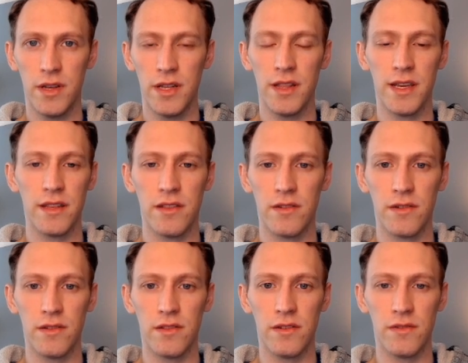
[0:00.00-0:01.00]

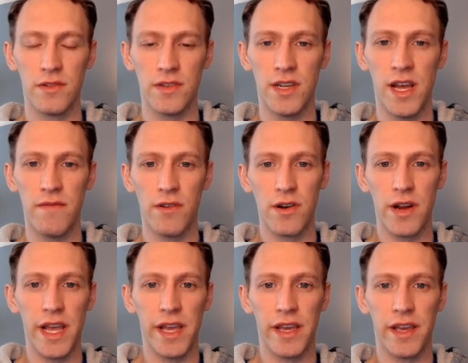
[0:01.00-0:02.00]
There's never
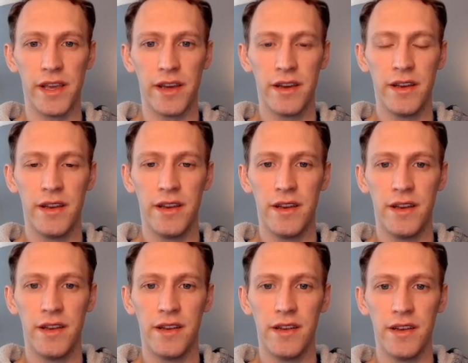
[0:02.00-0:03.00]
a,
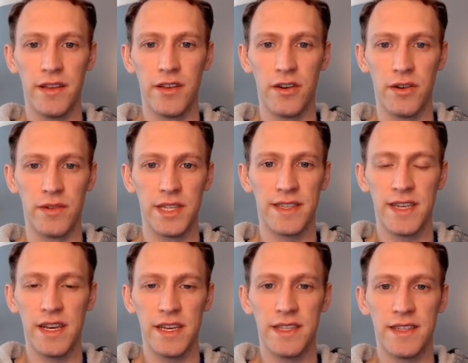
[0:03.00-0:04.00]

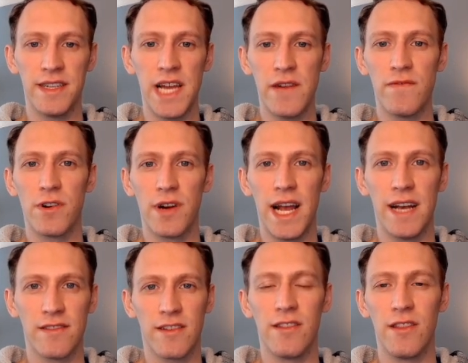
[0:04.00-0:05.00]
it's never
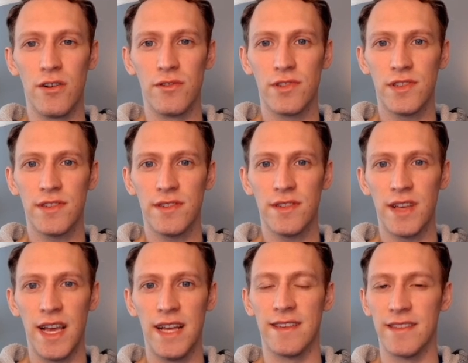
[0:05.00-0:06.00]
as close
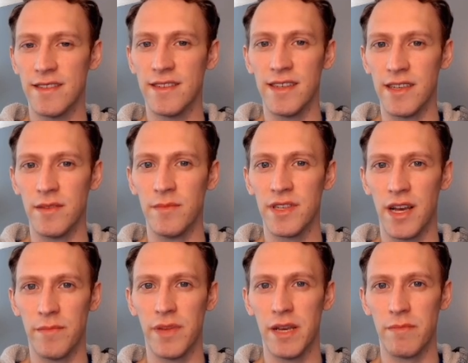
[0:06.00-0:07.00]
as it seems
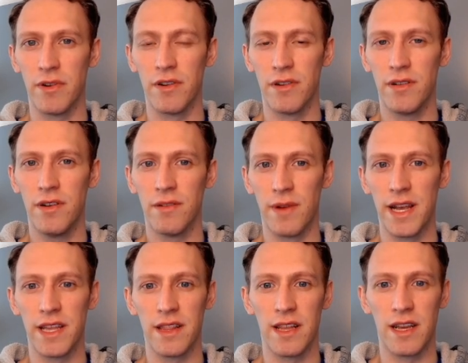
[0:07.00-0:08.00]
on paper,
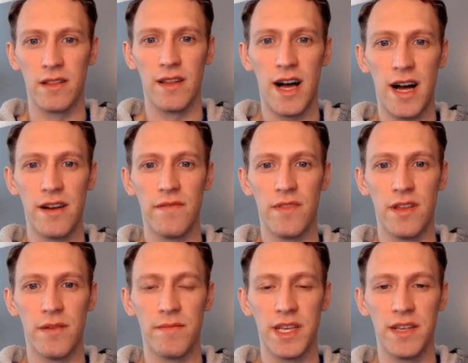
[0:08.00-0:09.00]
right? Like, a lot of
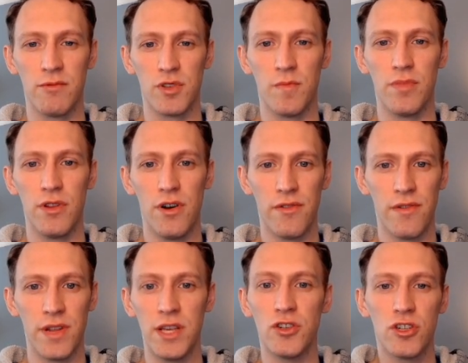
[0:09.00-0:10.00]
them,
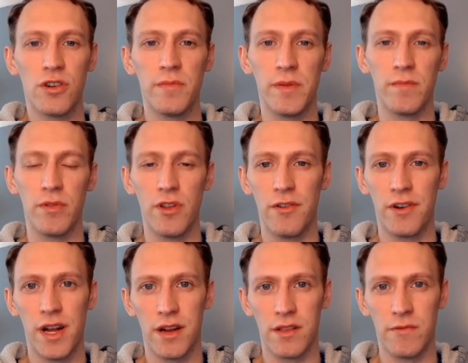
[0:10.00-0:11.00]
he should have been blown
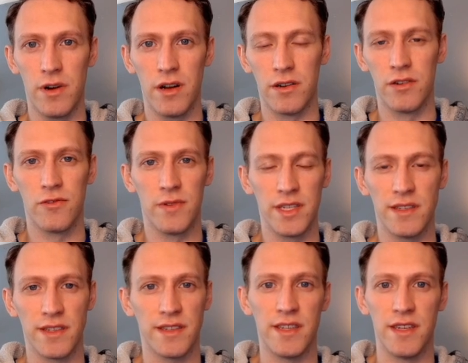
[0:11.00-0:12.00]
out of the water in
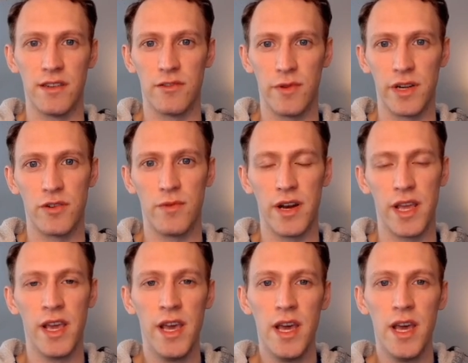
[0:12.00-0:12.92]
2016 and 2020.